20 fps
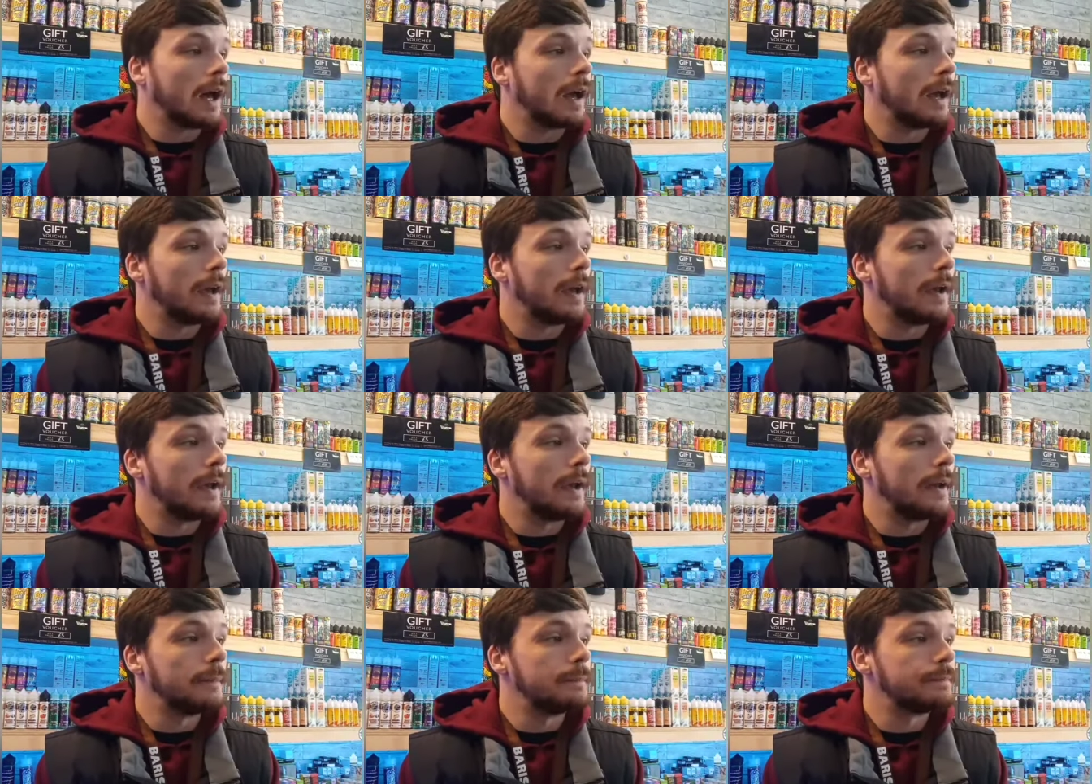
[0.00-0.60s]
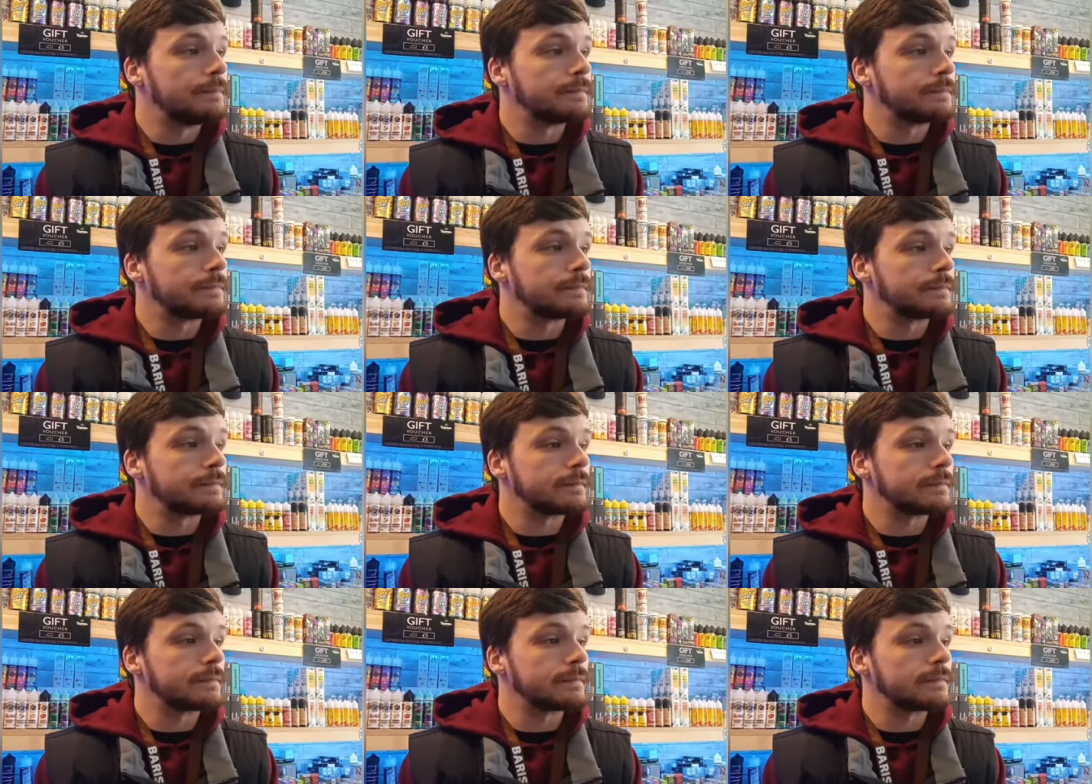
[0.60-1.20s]
Um,
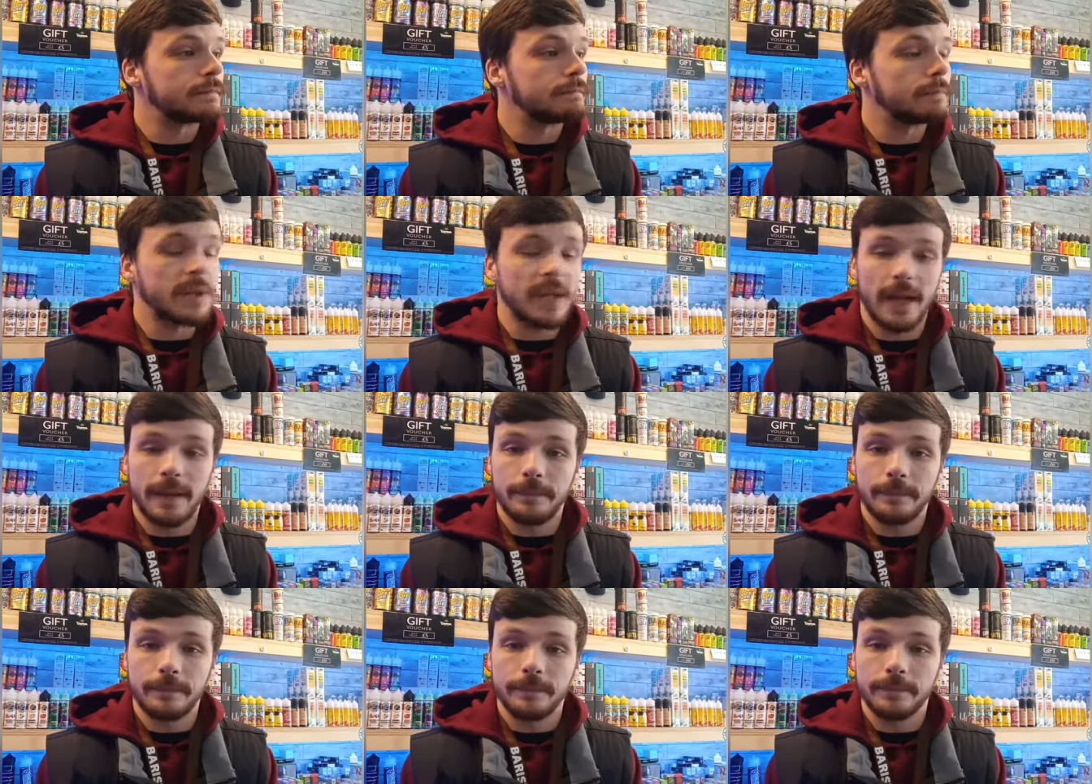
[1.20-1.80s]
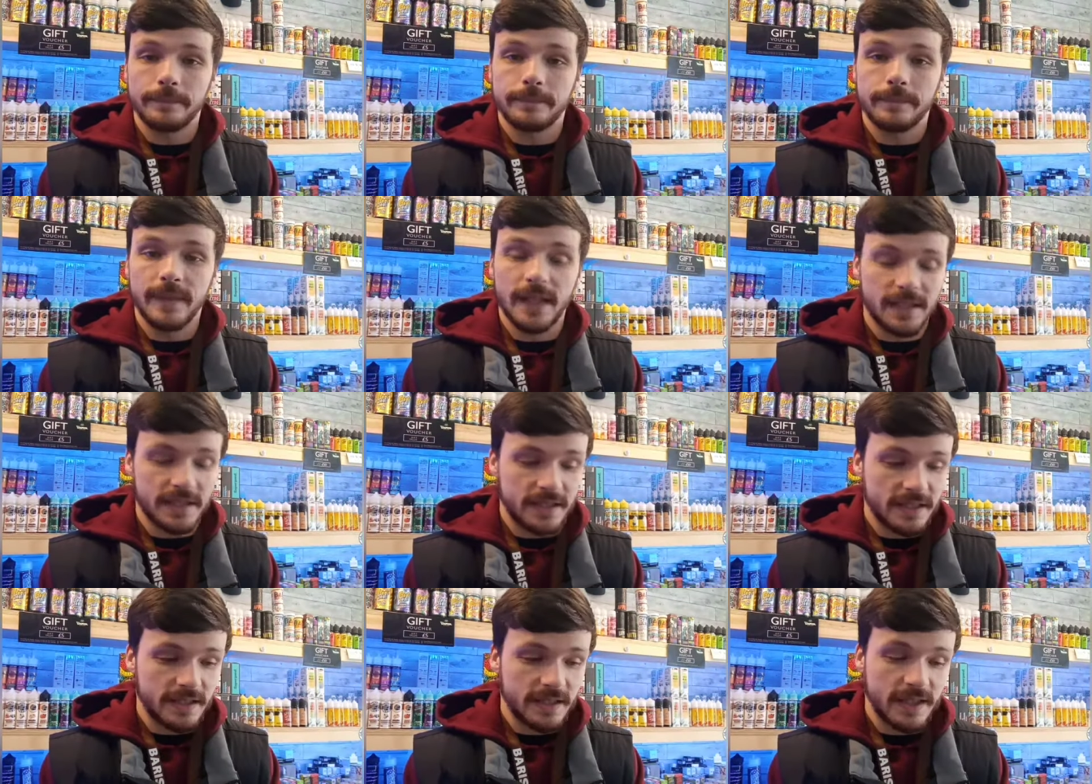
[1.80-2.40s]
but yeah,
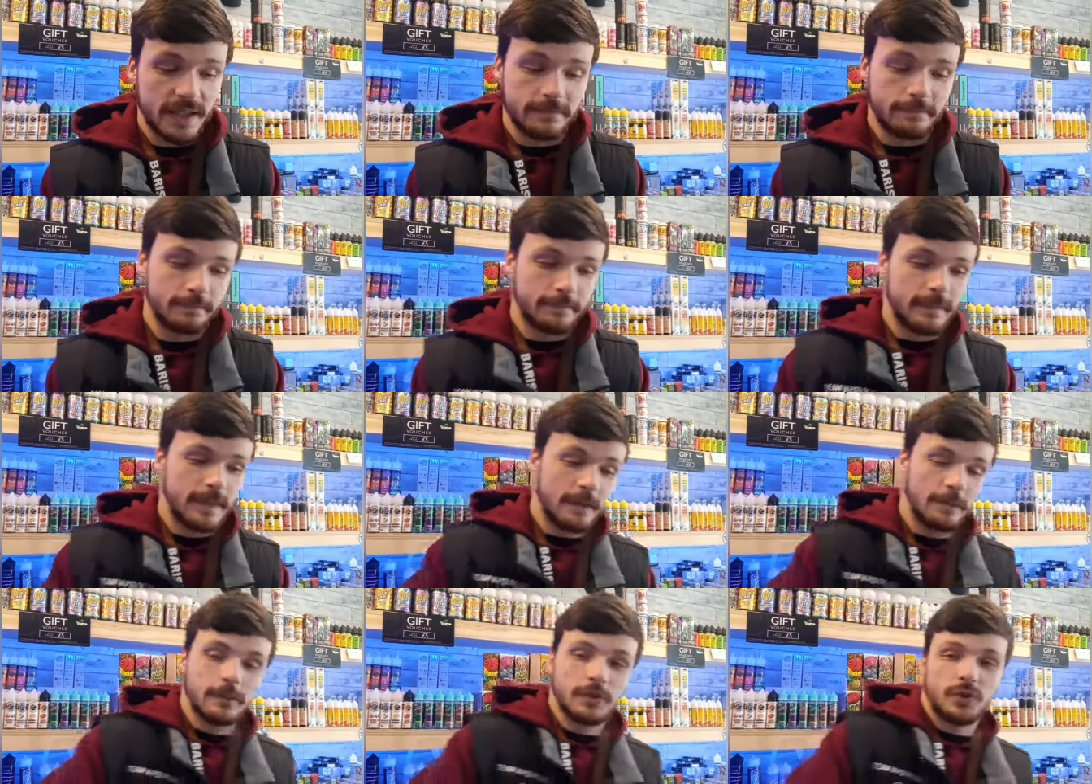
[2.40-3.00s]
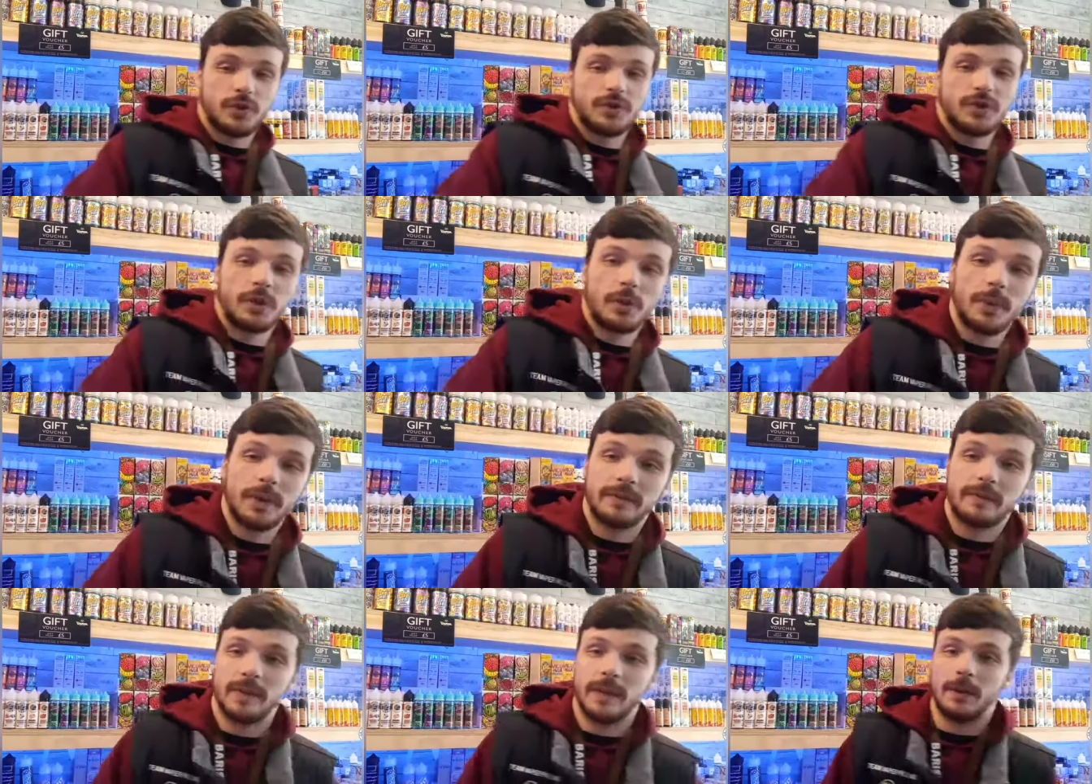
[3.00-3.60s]
that's it today. That was just a
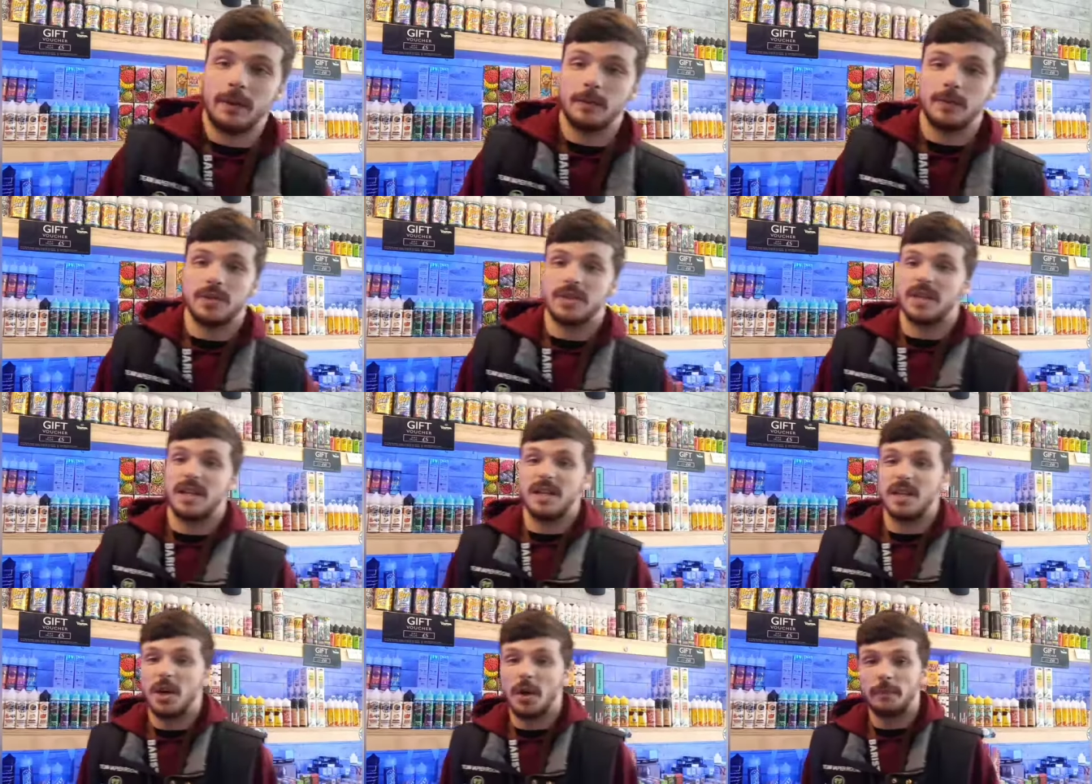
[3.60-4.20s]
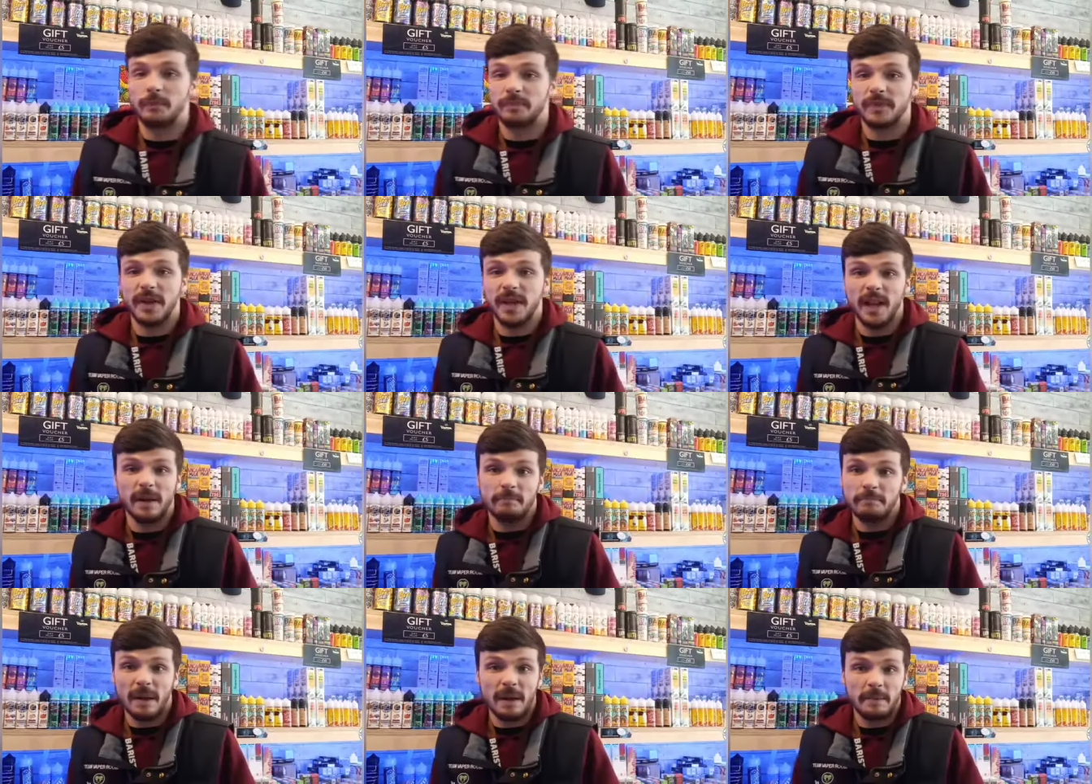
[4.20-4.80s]
quick video, just to let you know that
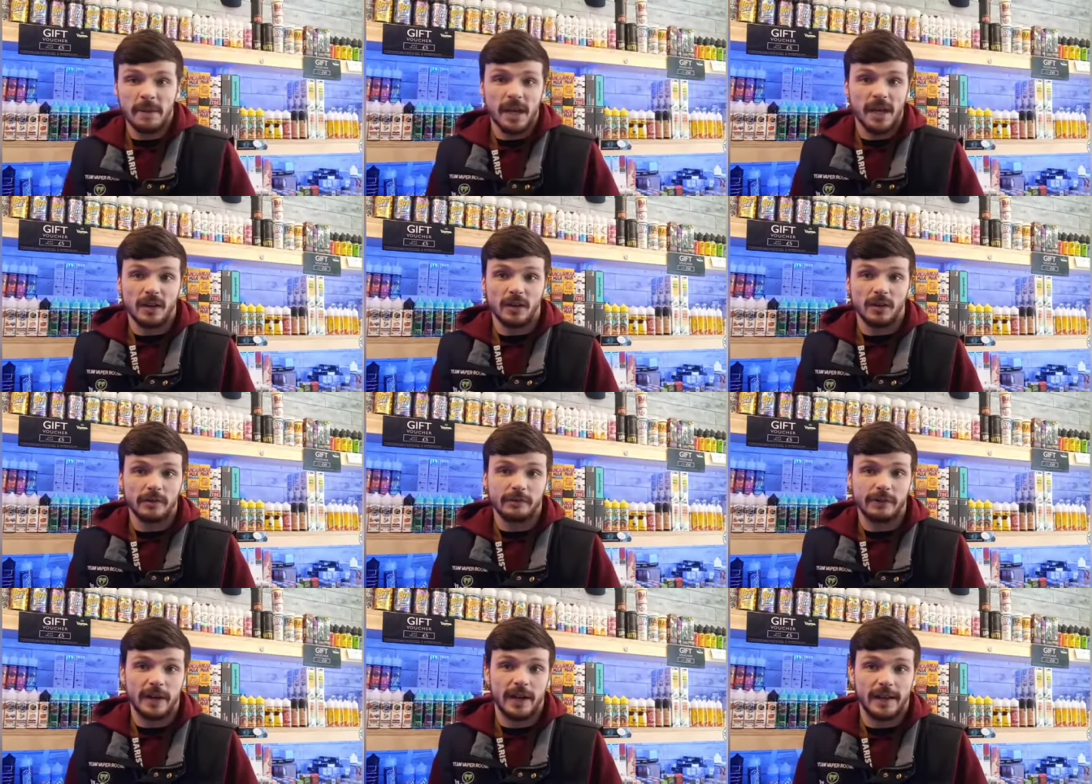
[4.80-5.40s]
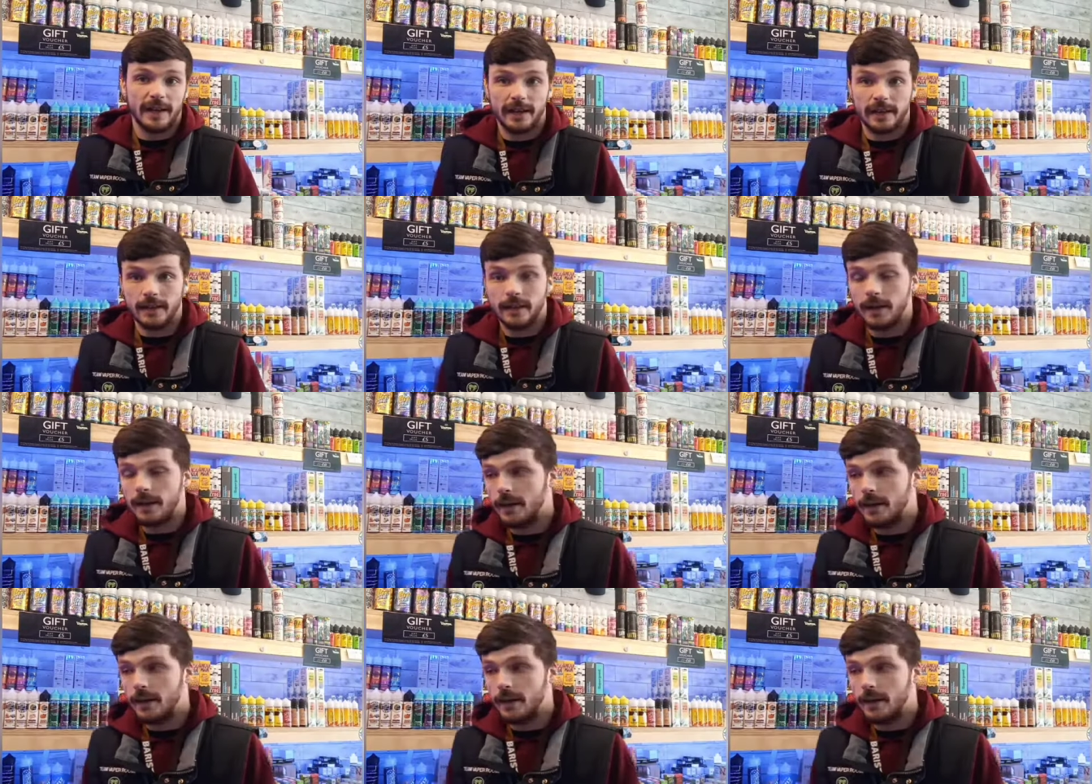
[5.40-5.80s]
yeah, I'm here on a Friday.